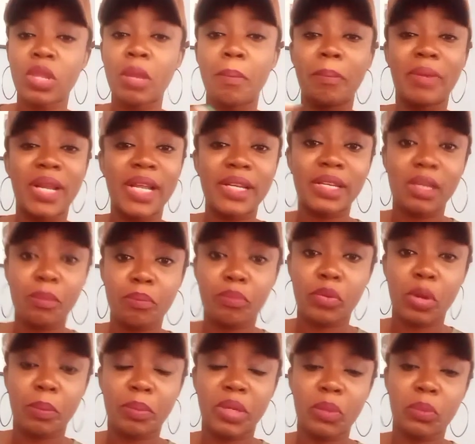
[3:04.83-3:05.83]
blend in
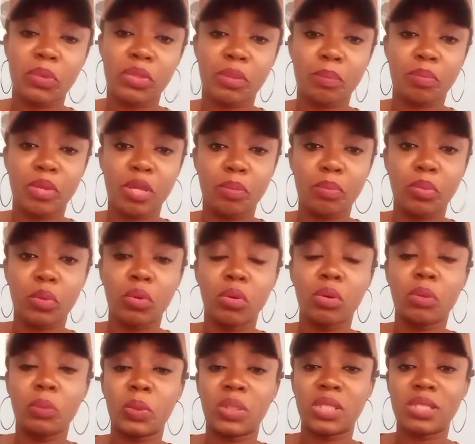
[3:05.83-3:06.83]
properly with the
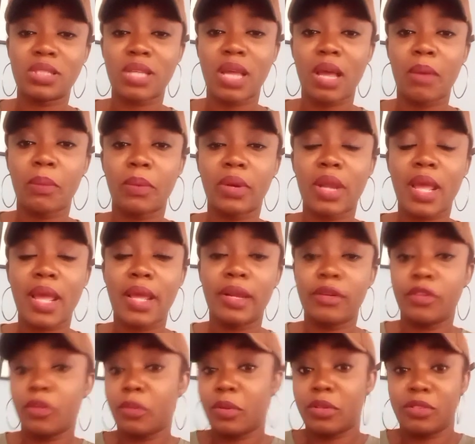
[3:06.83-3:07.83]
people, with the town,
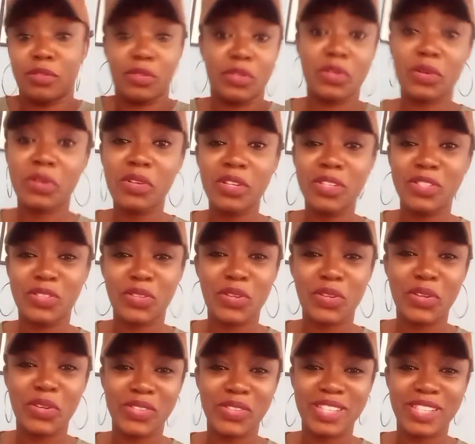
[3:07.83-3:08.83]
and you're gonna enjoy
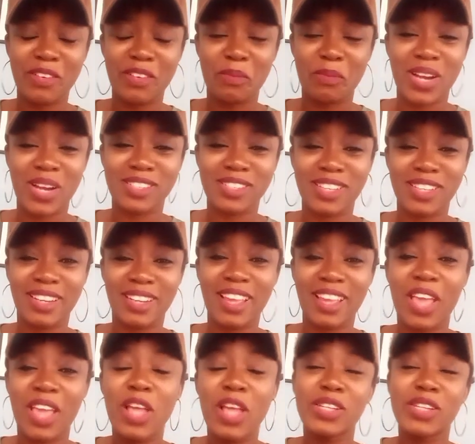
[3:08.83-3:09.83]
yourself practically.